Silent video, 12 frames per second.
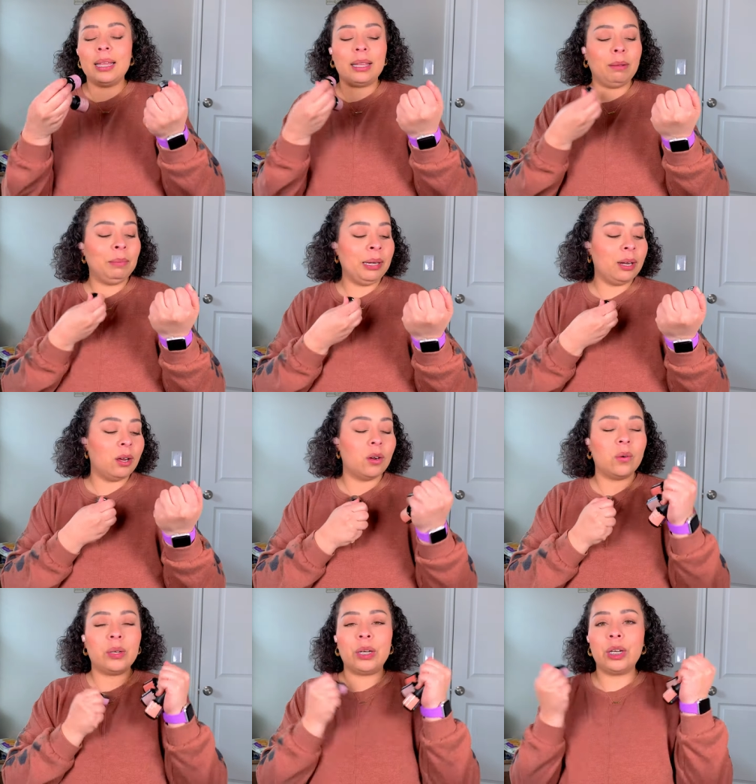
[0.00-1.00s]
Let me
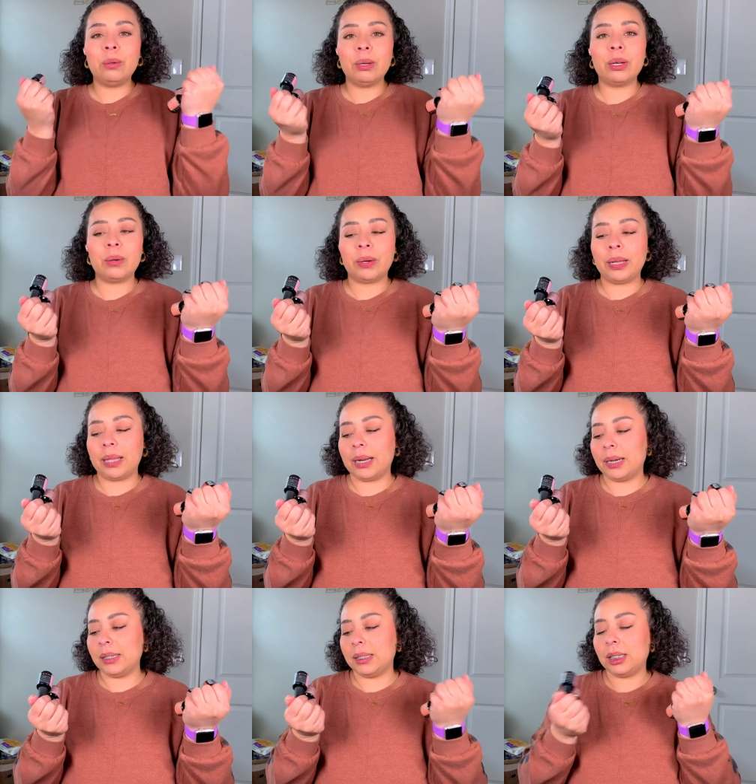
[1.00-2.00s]
know, do you agree that
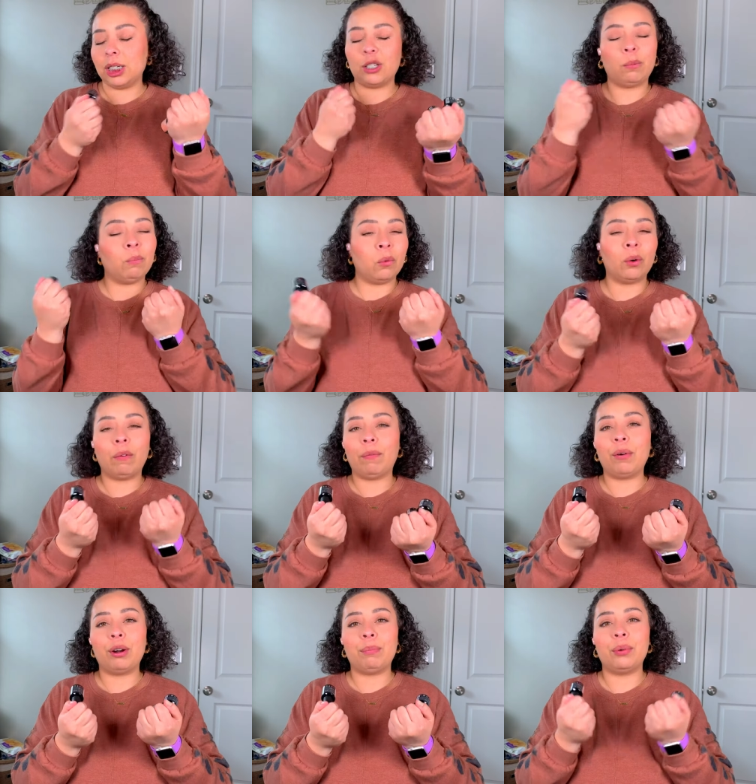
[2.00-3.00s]
it is just more
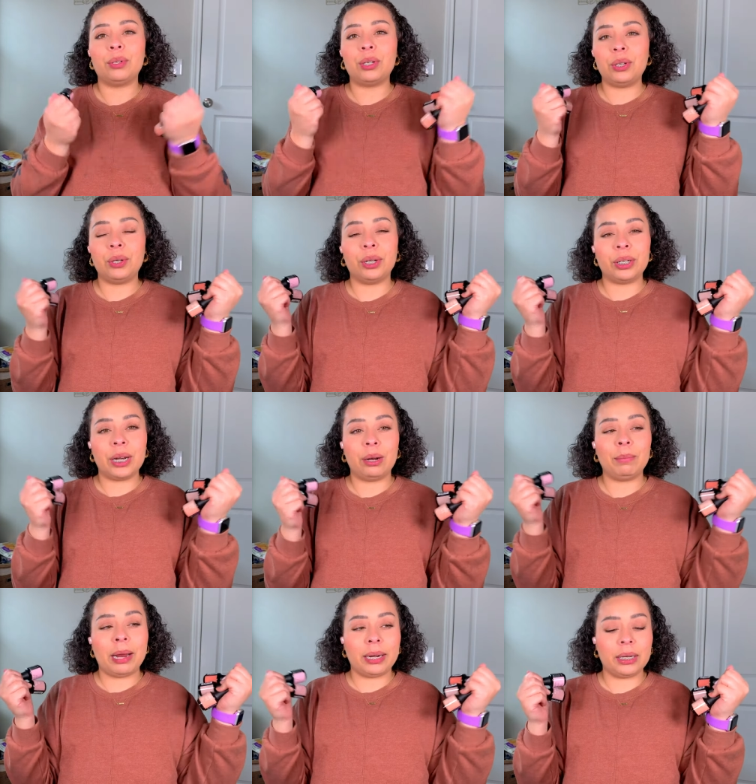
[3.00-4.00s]
affordable to do your
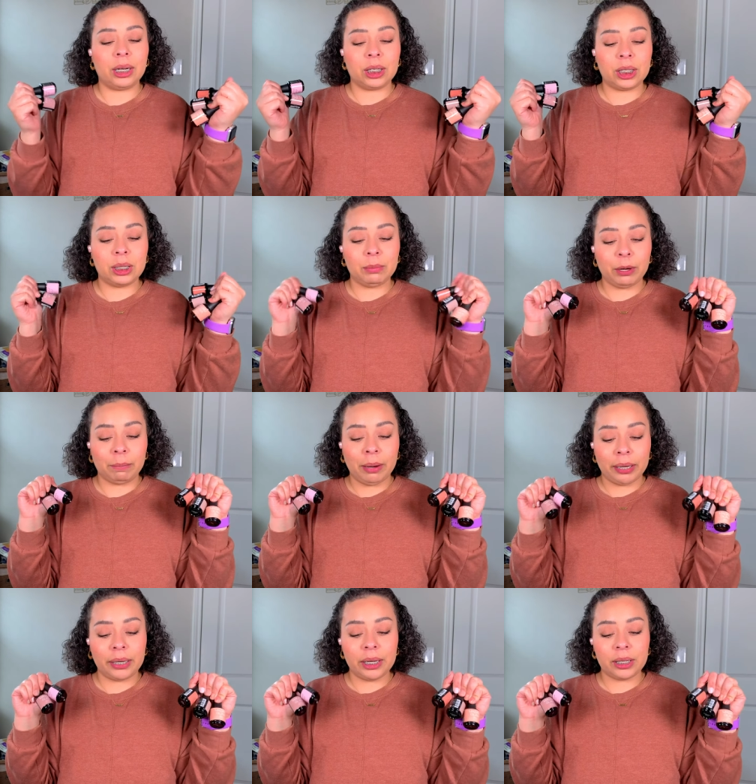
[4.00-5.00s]
nail your
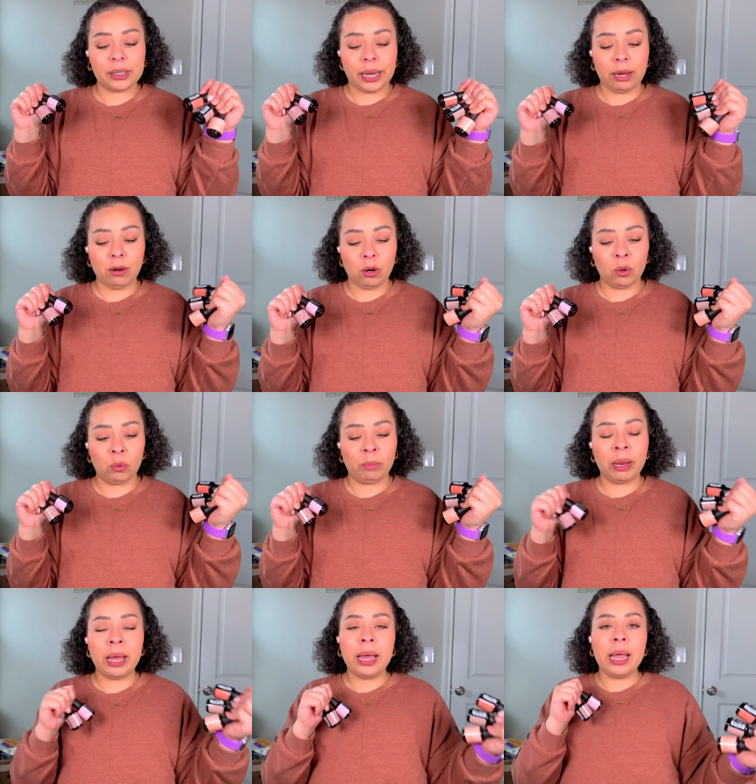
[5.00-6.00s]
manicures at
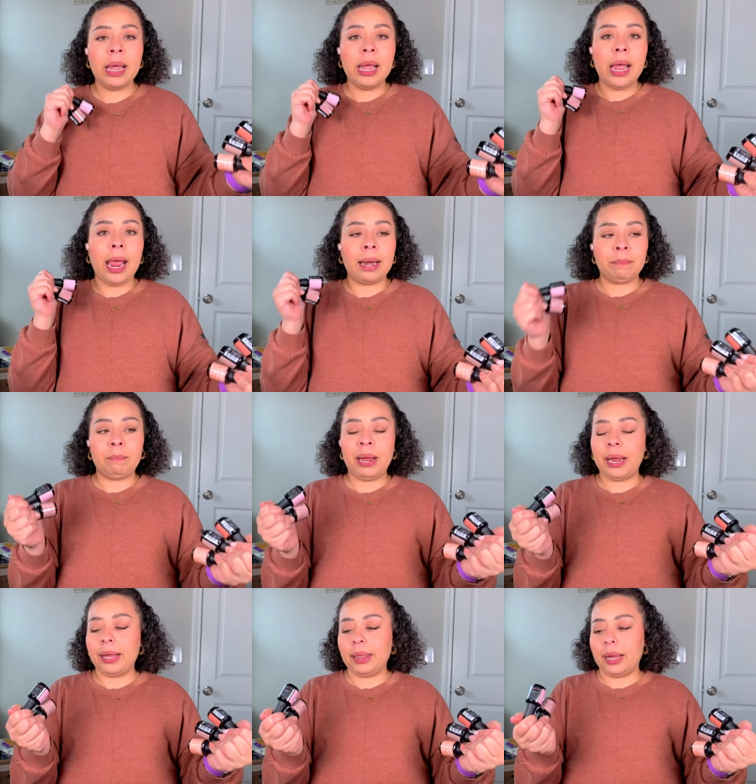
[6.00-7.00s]
home and
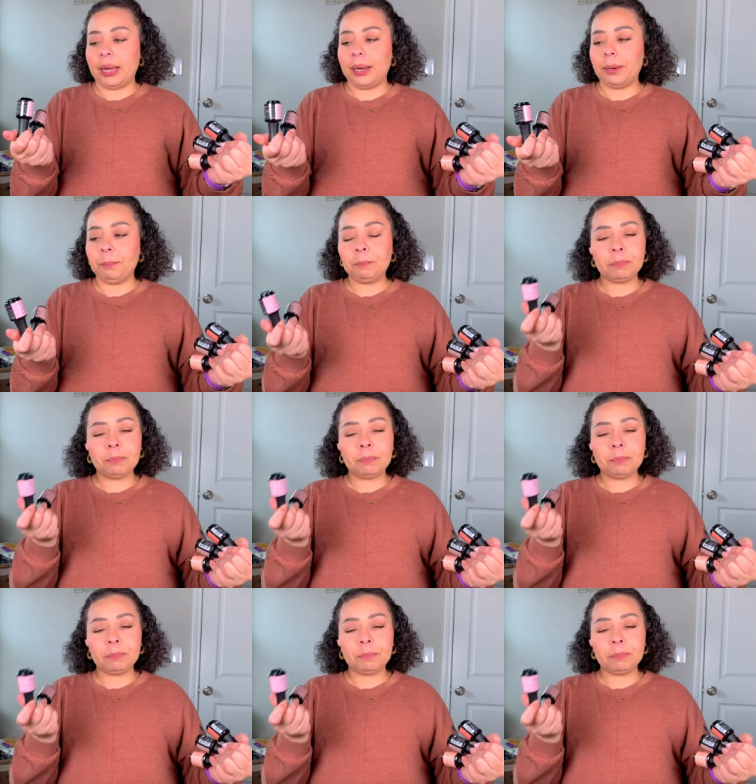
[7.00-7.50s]
pay like,